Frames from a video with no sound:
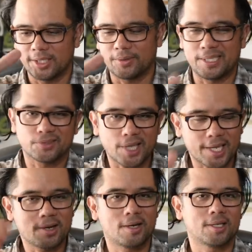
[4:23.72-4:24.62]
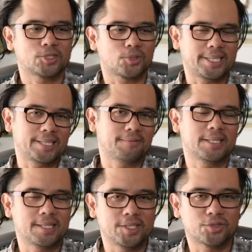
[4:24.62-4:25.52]
you know, these Nikons or
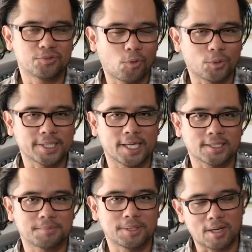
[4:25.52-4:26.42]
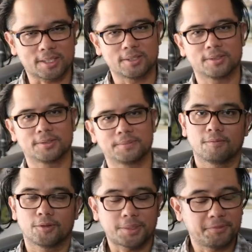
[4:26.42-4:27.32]
even these Vortex binoculars.
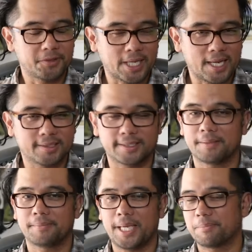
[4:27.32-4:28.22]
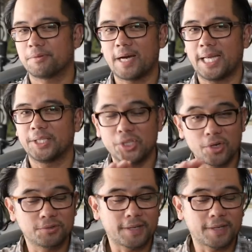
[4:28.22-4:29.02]
For some of you guys, that may provide no